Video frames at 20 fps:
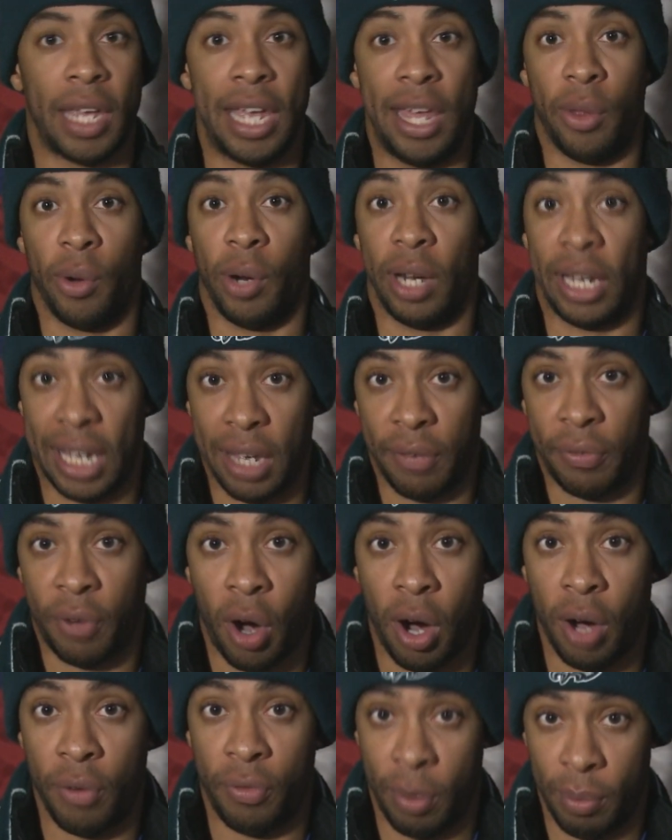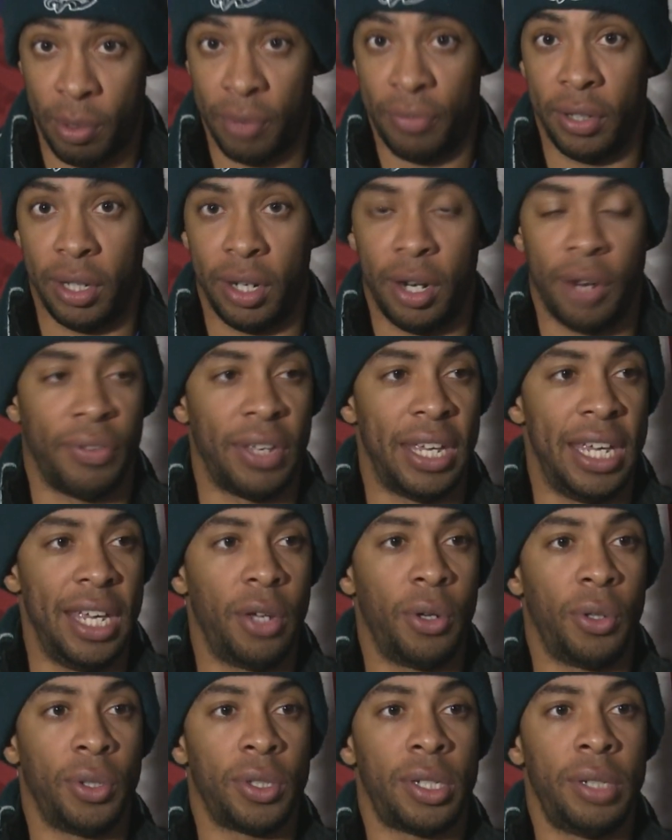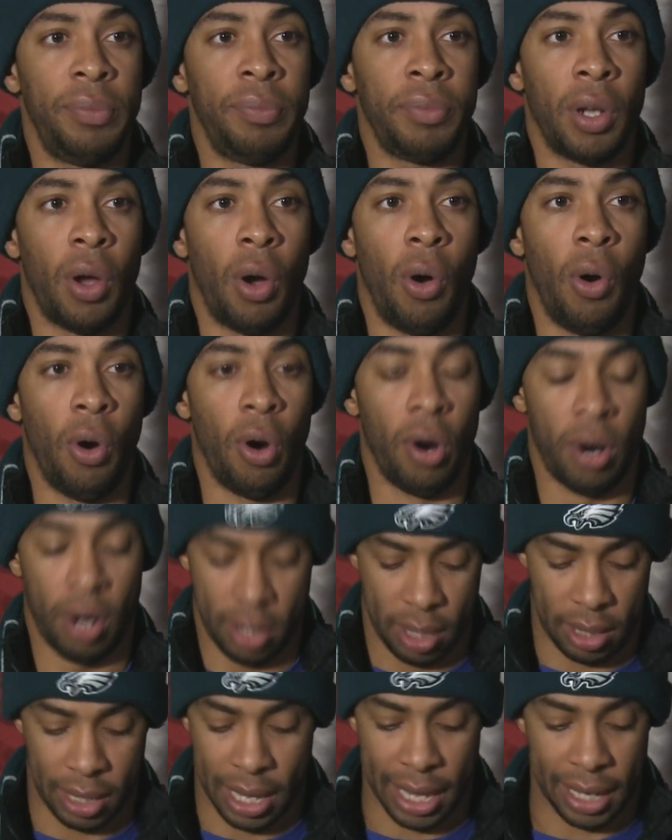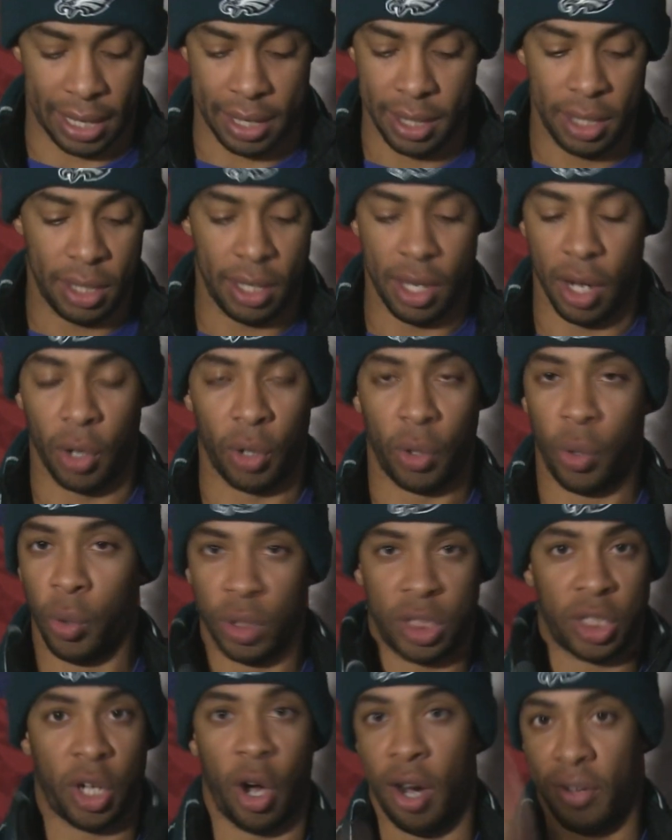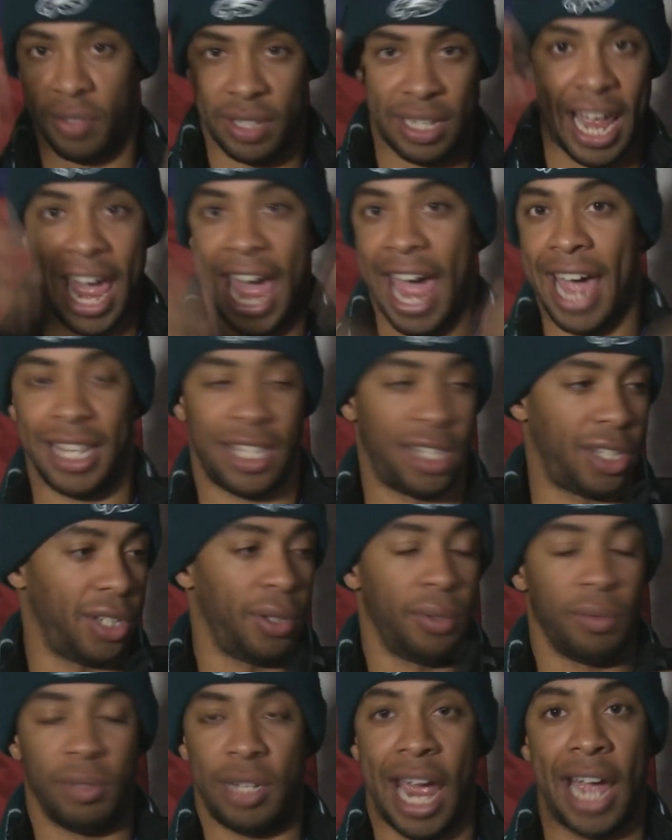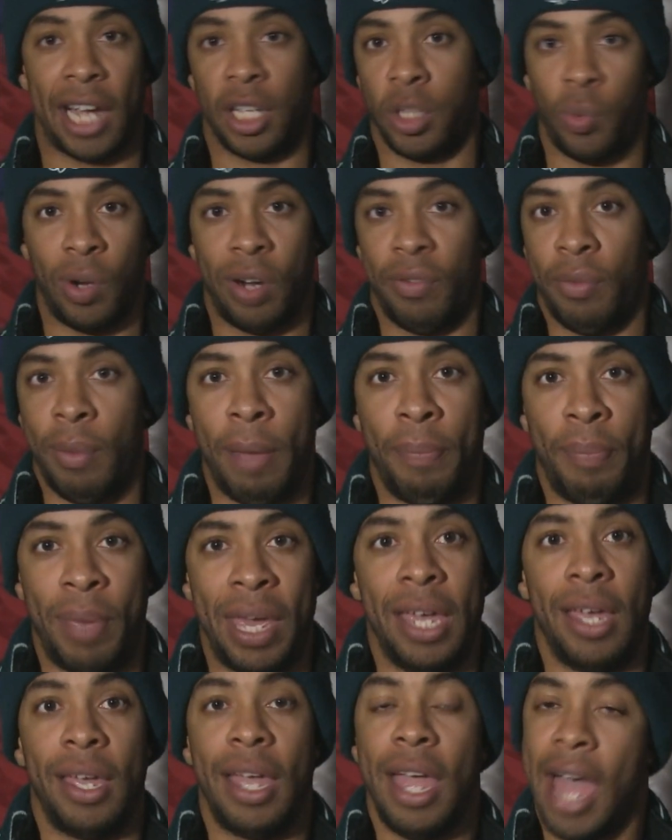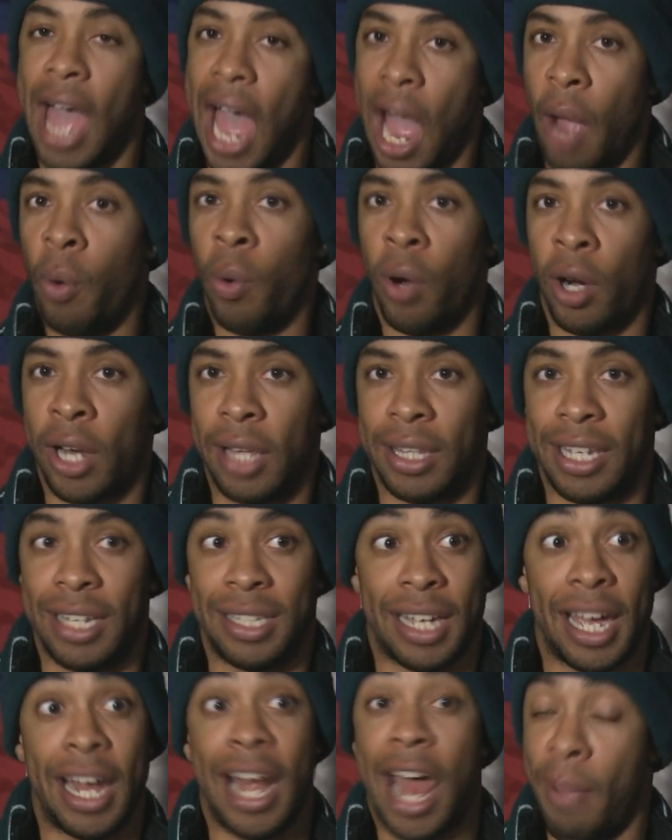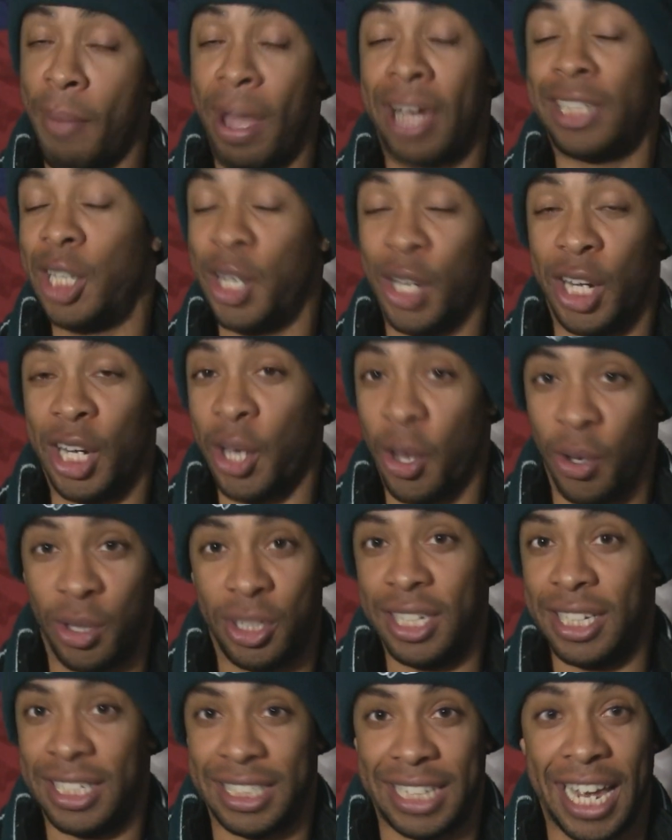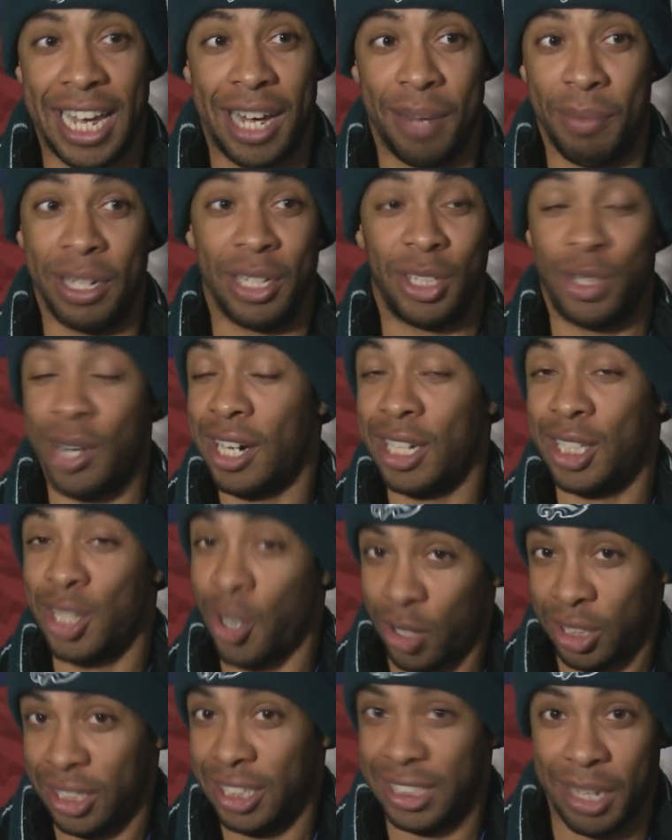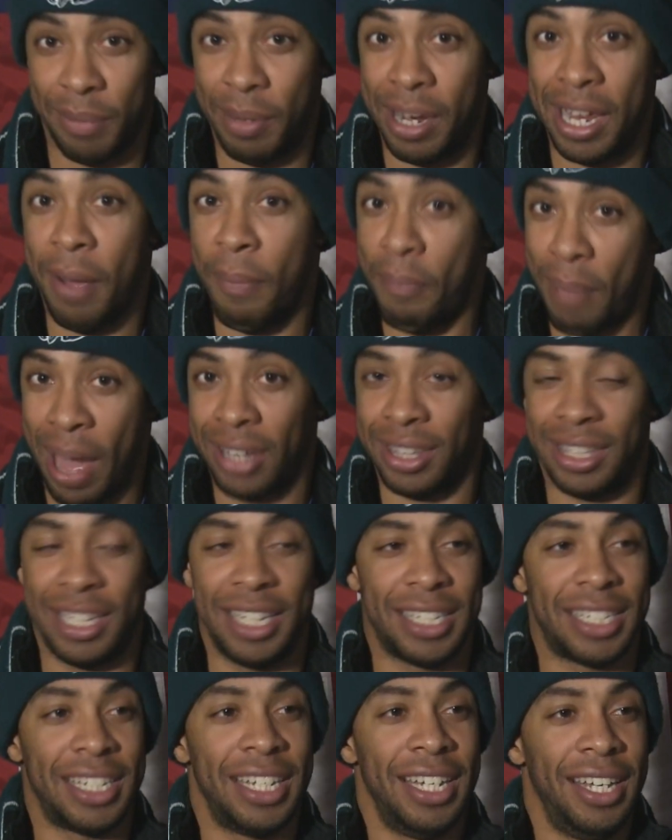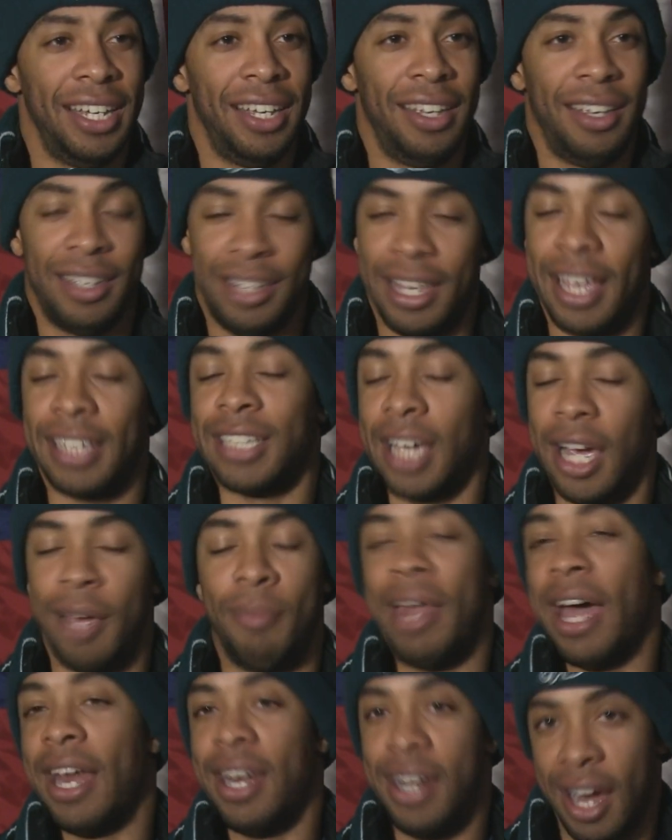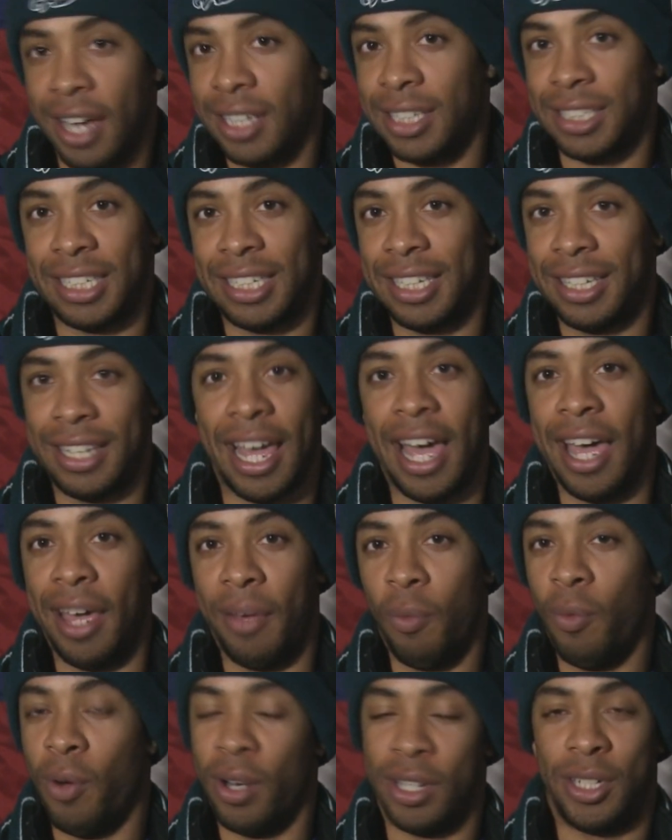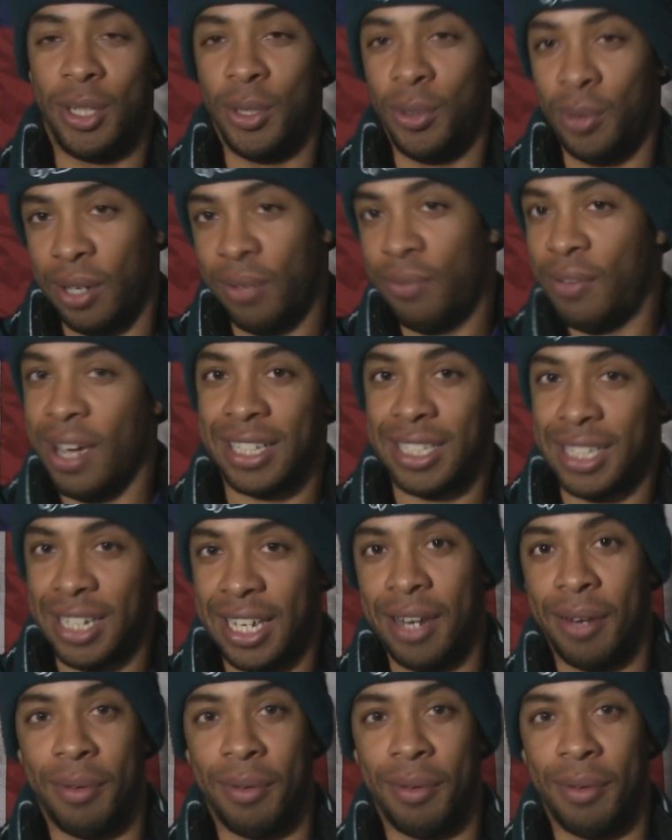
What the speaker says: either a gift card from the Philadelphia Eagles or, like, you know, cool scarves and hats or jackets, whatever it might be. I will work out that side. I'm actually going to go to the stadium and try to talk to somebody about this. Yes, I am that nuts. I want to invest